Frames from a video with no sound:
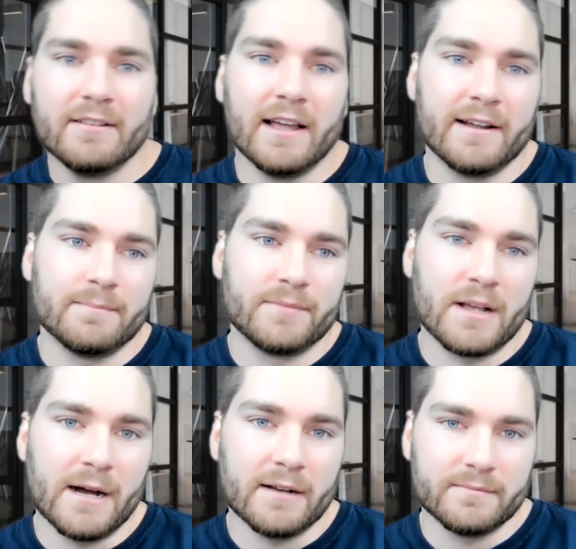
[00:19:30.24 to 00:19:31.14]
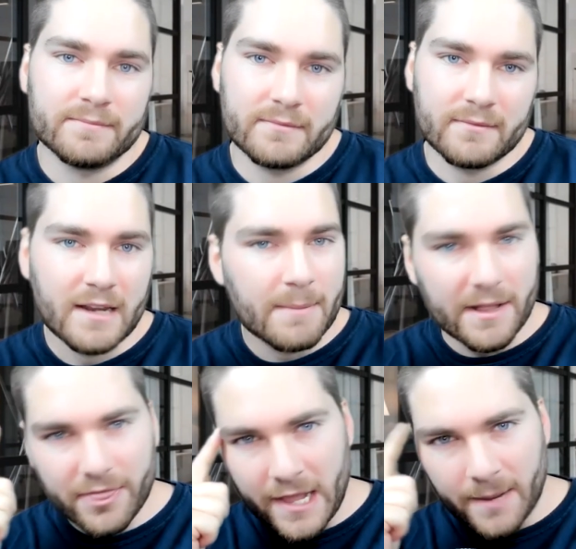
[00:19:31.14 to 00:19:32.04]
like come on, come
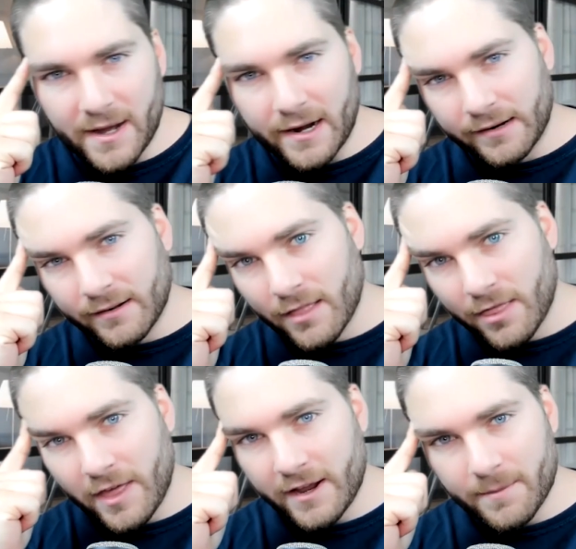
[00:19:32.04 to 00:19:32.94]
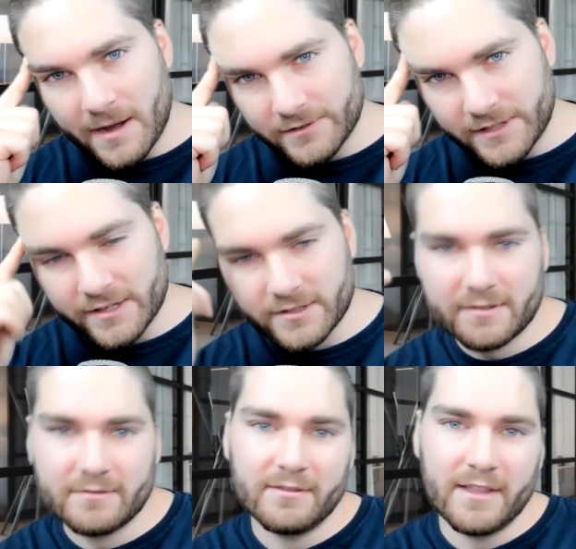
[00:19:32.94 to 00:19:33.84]
on, think about it. Think about
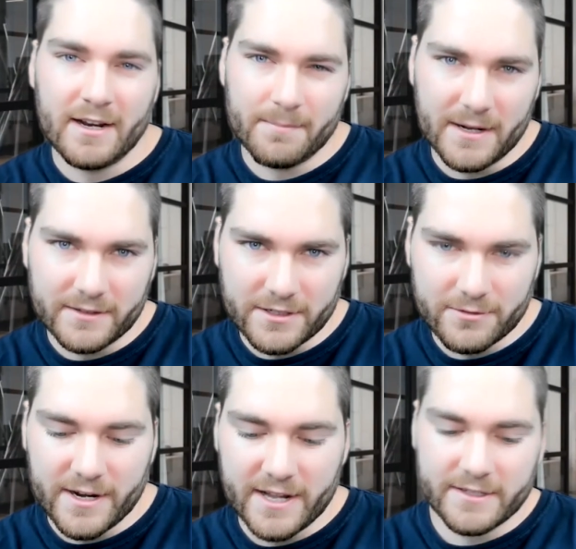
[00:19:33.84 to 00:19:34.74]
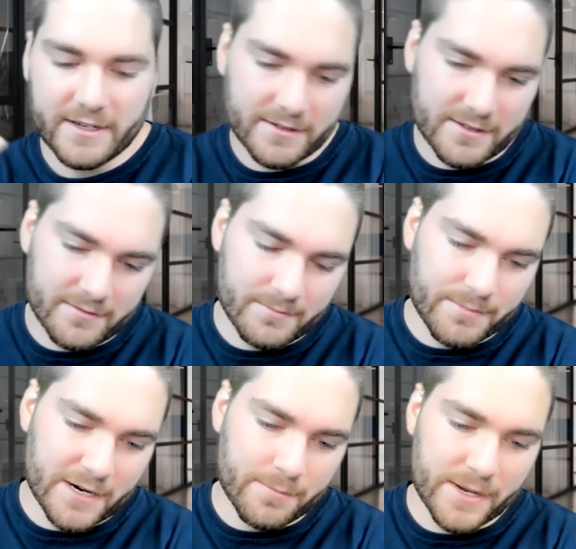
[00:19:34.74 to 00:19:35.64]
this. Think about this, Reed Hastings.
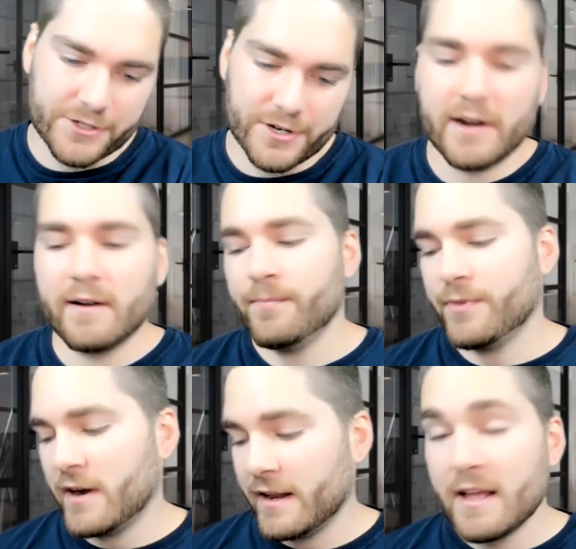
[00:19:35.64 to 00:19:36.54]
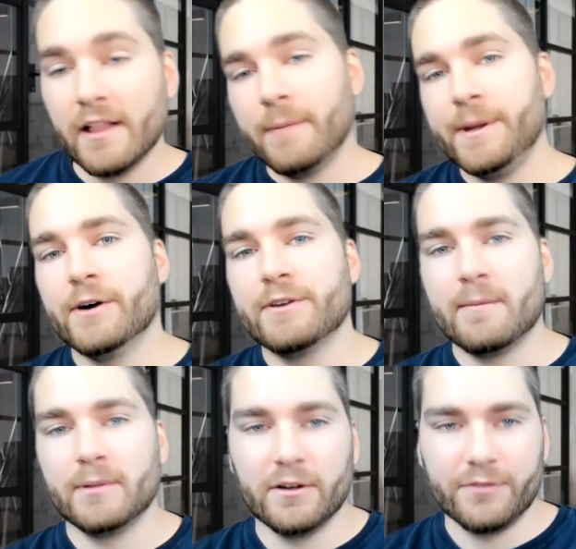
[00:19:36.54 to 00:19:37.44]
Bigger picture here. All right, let me know
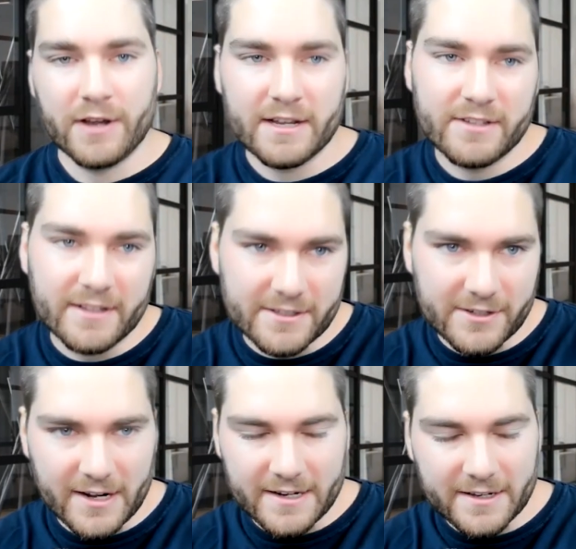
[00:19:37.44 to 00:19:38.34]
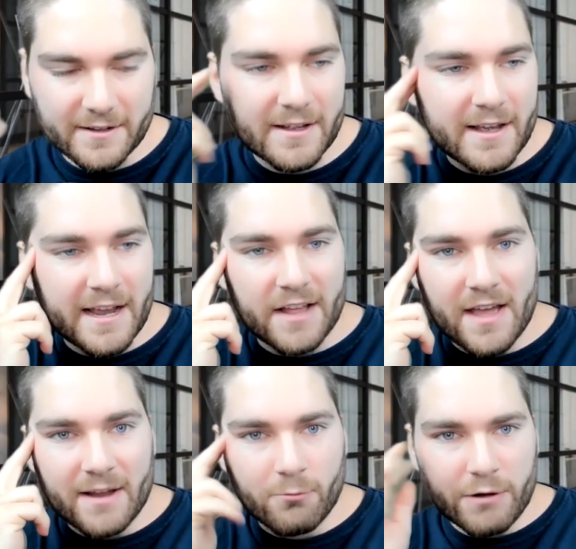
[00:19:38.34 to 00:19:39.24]
down below if you guys think that's a good idea. And
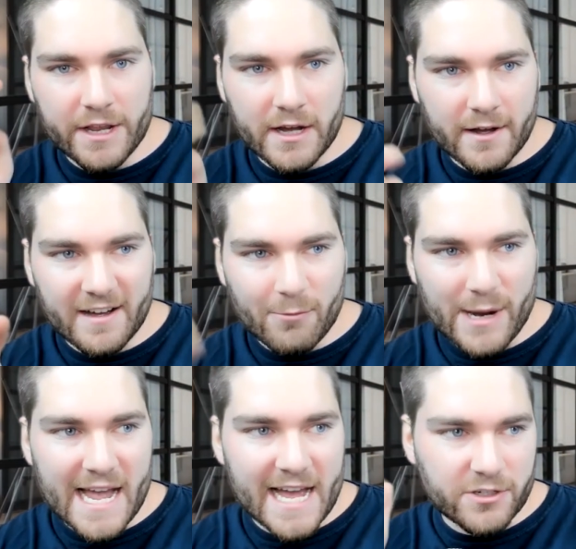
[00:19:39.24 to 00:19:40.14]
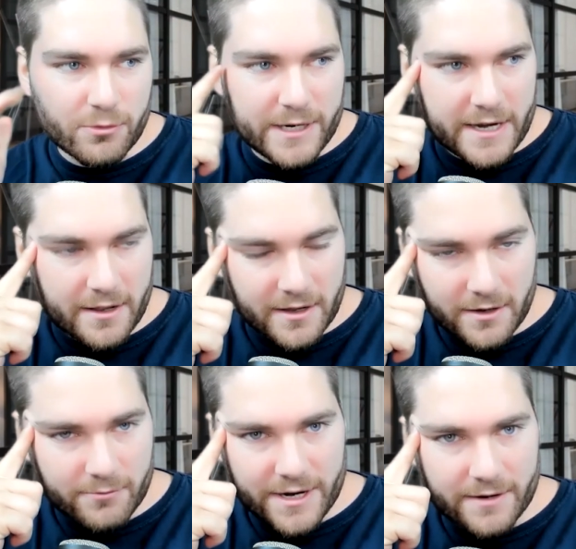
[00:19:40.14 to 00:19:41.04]
then we uh, we at tweet
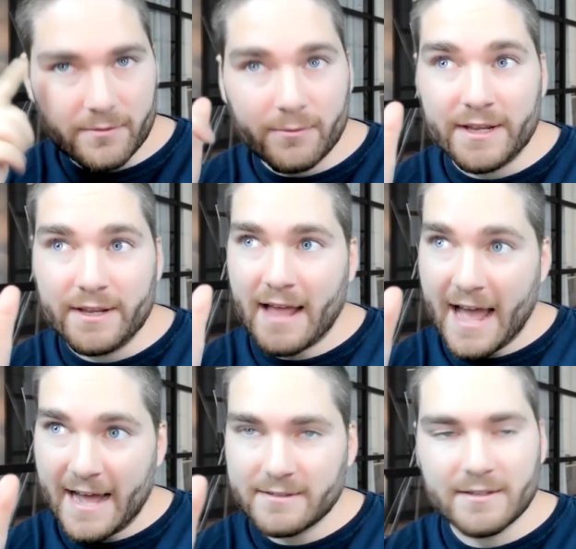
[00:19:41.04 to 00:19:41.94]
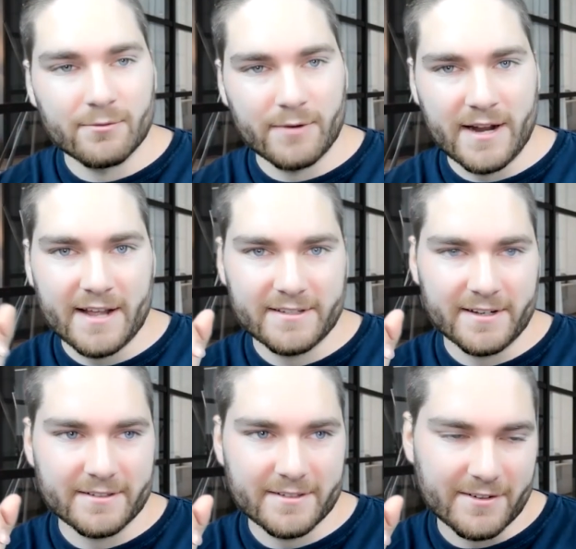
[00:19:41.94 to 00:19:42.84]
uh, Reed we at Reed
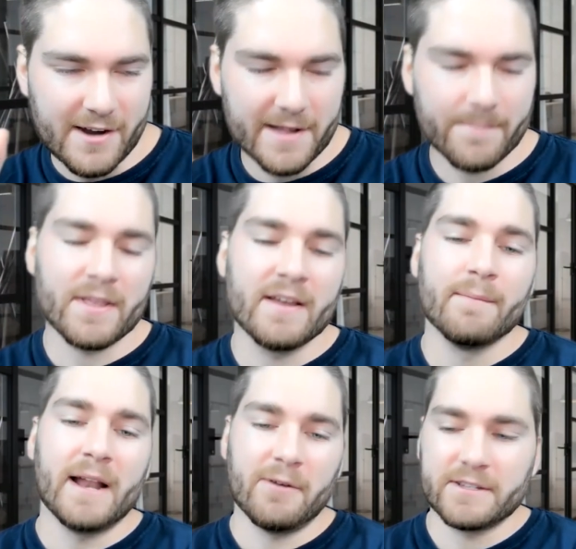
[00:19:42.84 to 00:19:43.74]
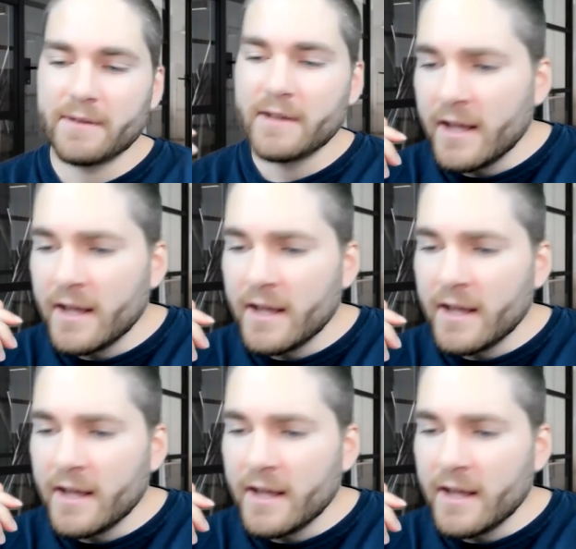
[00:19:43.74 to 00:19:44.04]
Hastings. Okay, but anyways.